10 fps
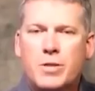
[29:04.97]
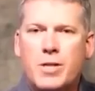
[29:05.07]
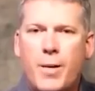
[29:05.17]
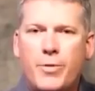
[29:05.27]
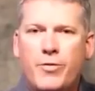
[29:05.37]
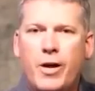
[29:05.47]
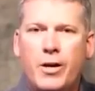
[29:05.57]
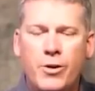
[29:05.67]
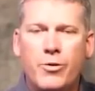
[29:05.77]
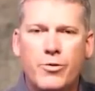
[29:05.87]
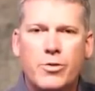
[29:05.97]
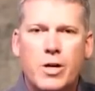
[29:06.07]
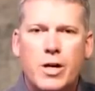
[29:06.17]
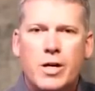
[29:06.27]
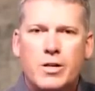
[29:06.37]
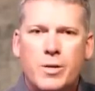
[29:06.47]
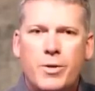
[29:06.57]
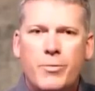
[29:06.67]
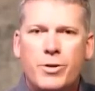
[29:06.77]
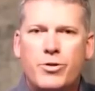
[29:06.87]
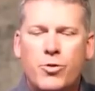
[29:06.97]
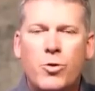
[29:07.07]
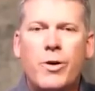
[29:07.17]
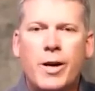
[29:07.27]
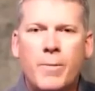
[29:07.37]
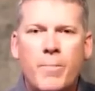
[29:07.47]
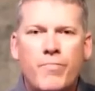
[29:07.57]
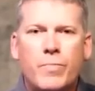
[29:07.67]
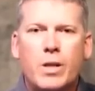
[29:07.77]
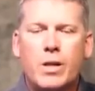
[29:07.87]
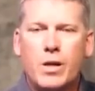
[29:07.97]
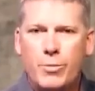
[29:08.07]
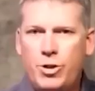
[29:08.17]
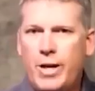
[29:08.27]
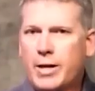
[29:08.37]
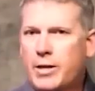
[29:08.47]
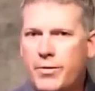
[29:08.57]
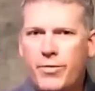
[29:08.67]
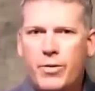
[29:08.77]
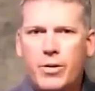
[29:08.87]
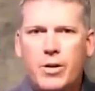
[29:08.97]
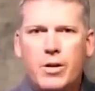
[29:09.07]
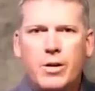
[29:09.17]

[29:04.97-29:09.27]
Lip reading: and stop the fake news, simply restoring objective,